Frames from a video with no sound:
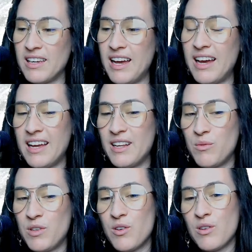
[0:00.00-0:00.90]
And
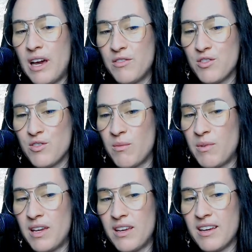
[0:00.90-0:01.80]
when you're live
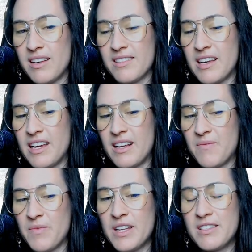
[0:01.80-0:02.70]
streaming, it's like,
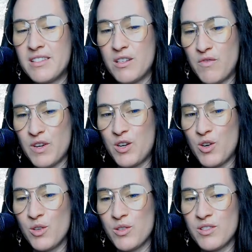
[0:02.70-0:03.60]
it's
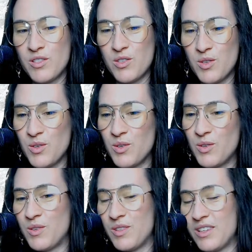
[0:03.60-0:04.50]
difficult
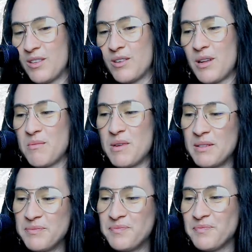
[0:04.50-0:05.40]
to, you know what I mean?